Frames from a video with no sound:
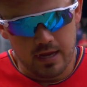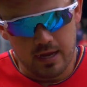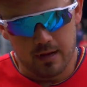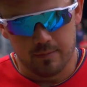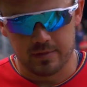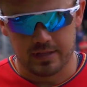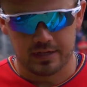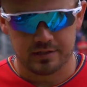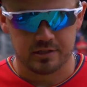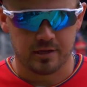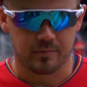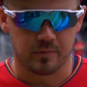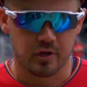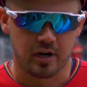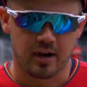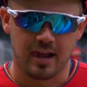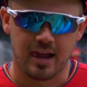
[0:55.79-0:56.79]
Yeah, I mean, that's
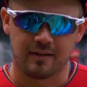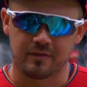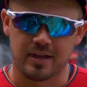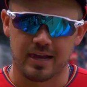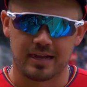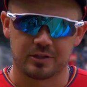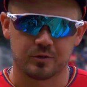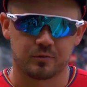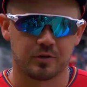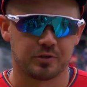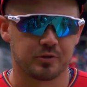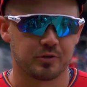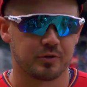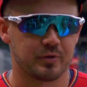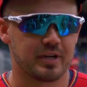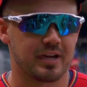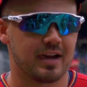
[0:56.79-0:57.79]
something you're going to have to ask the 1,
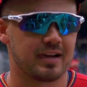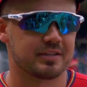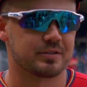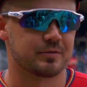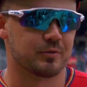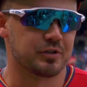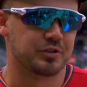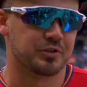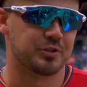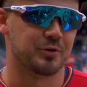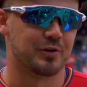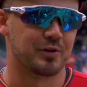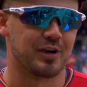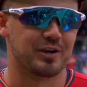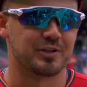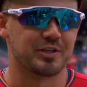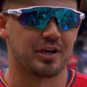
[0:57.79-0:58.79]
2, 3 guys. We're just
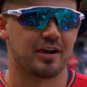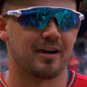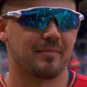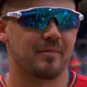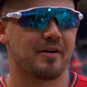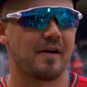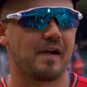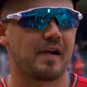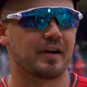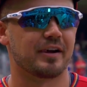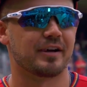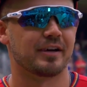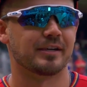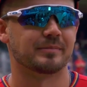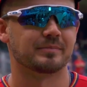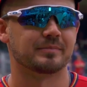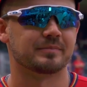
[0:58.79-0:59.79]
doing our
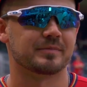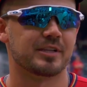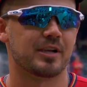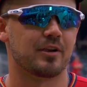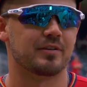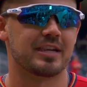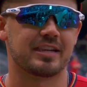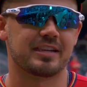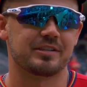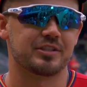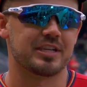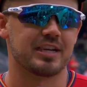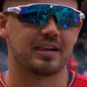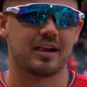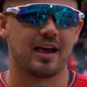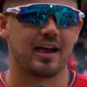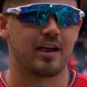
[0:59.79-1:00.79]
job. You know, Nicky
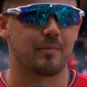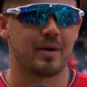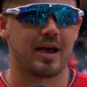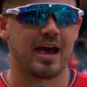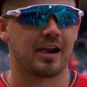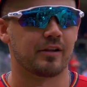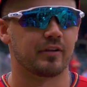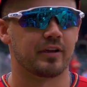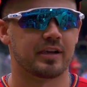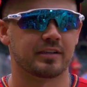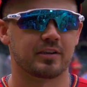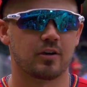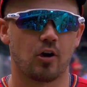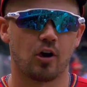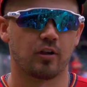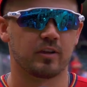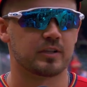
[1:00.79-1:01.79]
G and I are
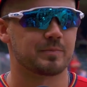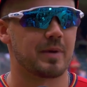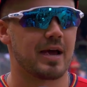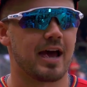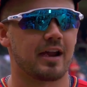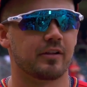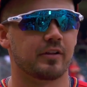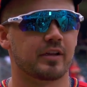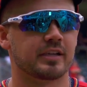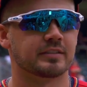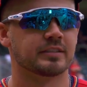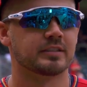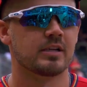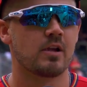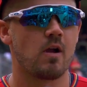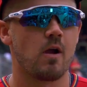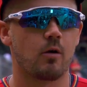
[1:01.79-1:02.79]
battling, Garlic's battling.
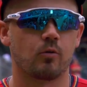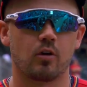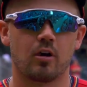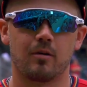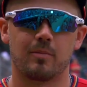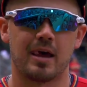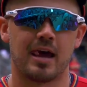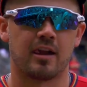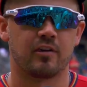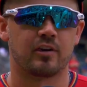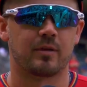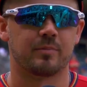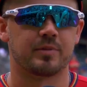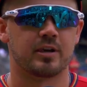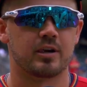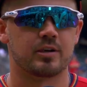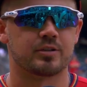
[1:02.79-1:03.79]
We're all battling
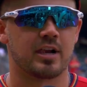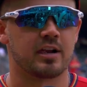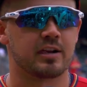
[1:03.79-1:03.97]
up there,